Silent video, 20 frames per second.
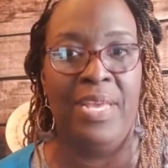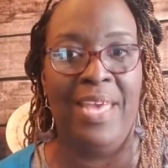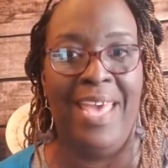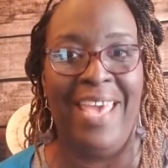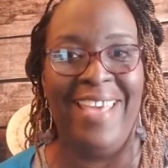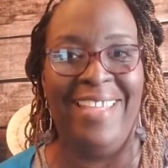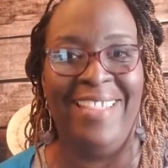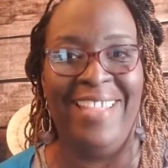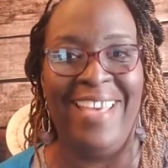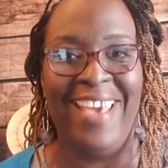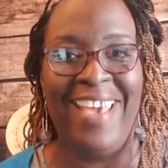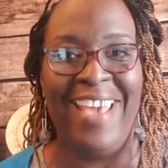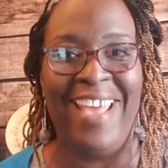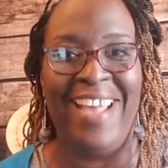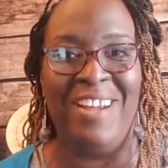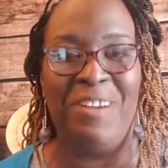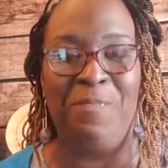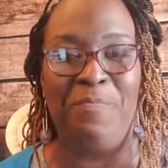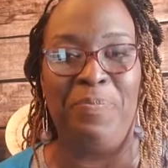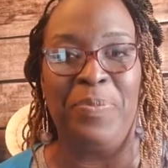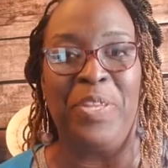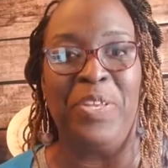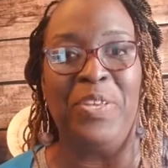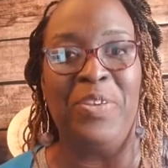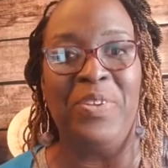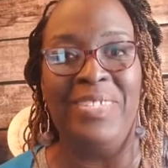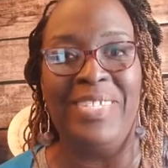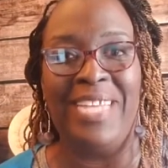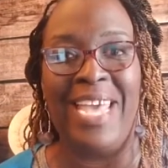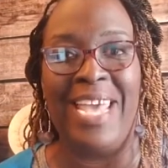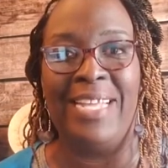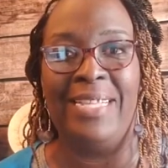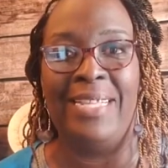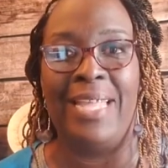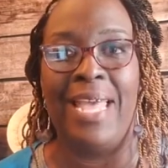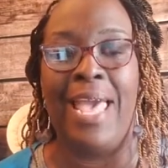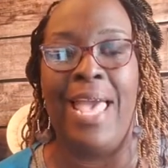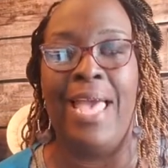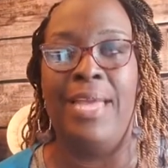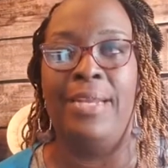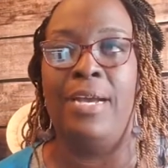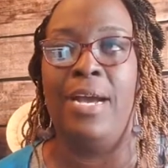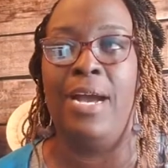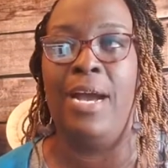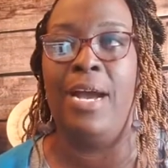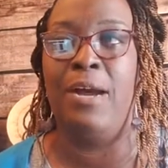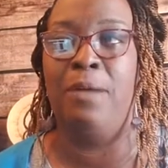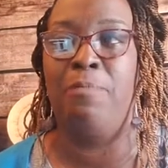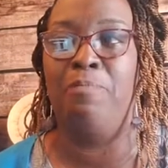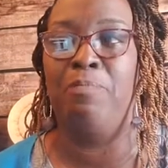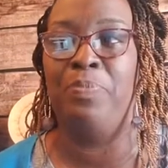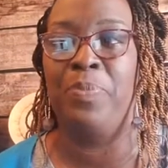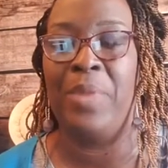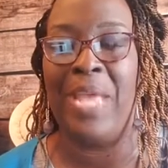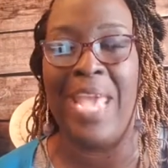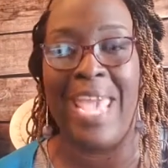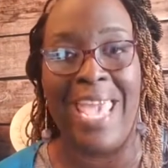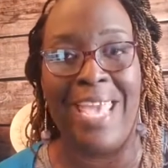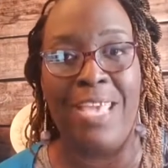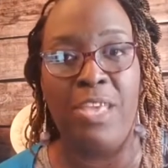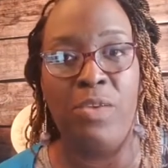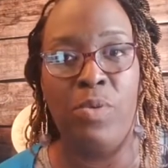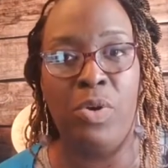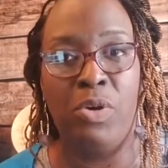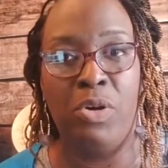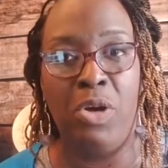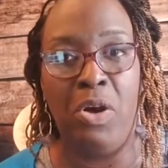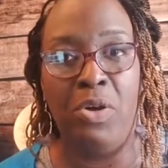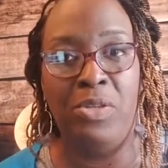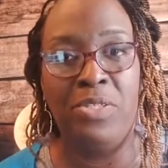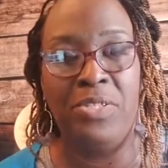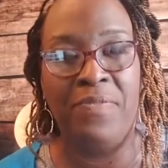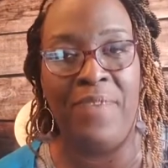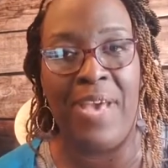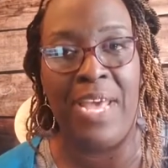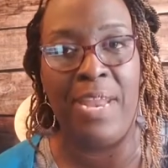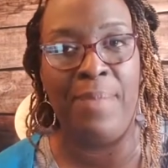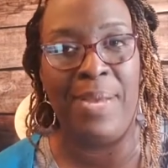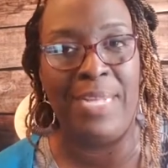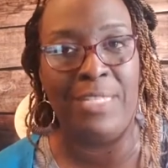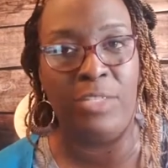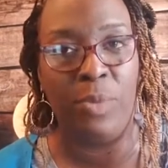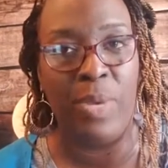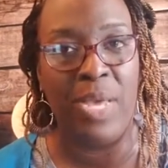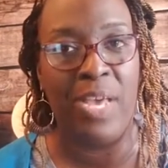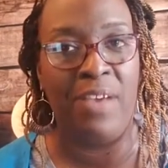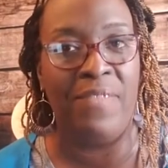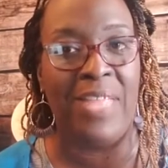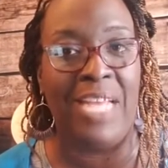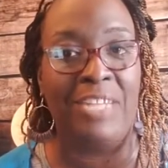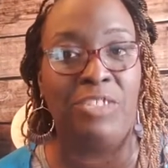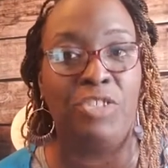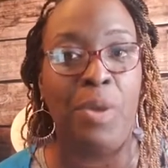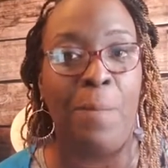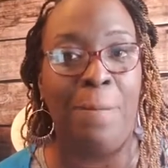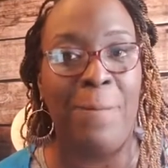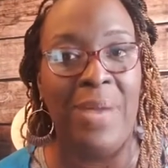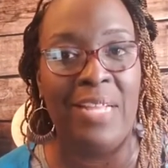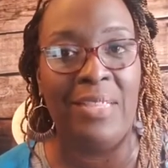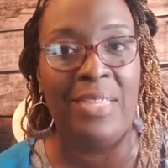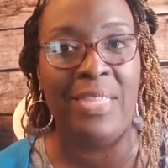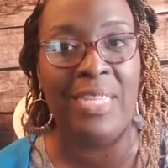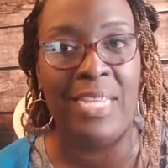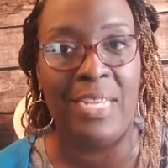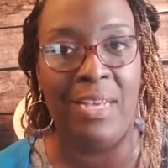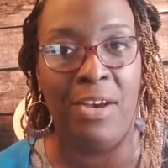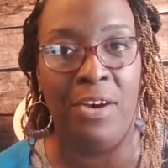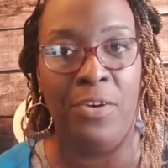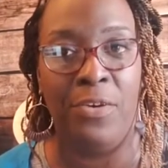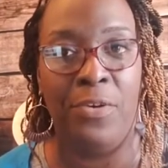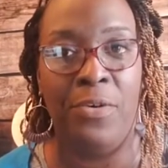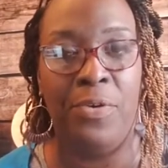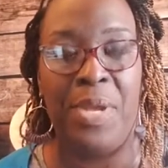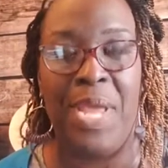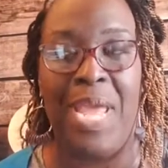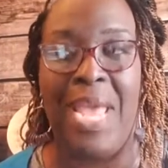Hey there, you take that um, annual goal divided by 12. That's your monthly goal.